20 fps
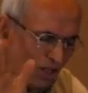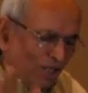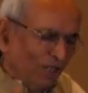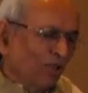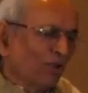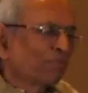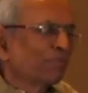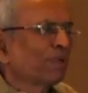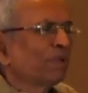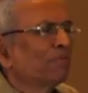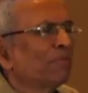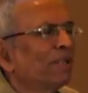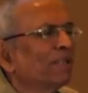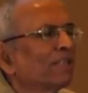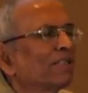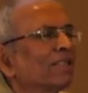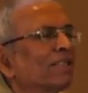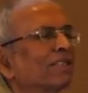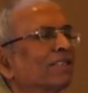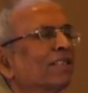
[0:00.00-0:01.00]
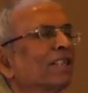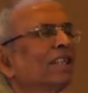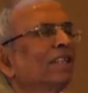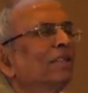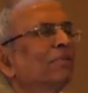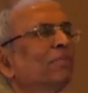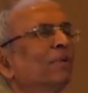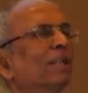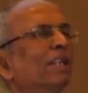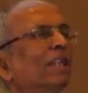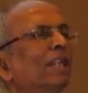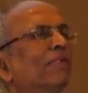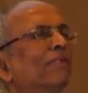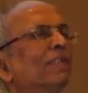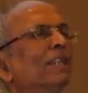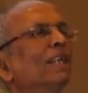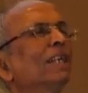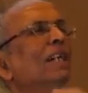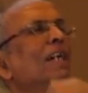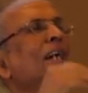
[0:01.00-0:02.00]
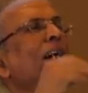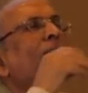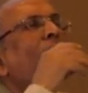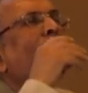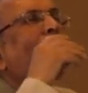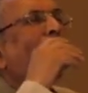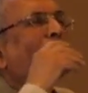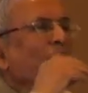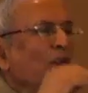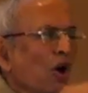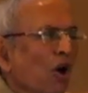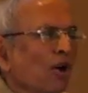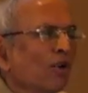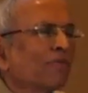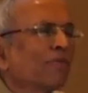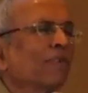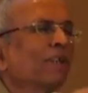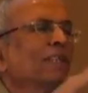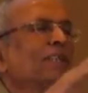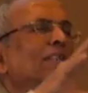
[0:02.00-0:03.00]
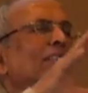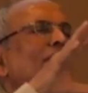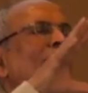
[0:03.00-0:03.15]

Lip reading: an optimal sustainable level, along with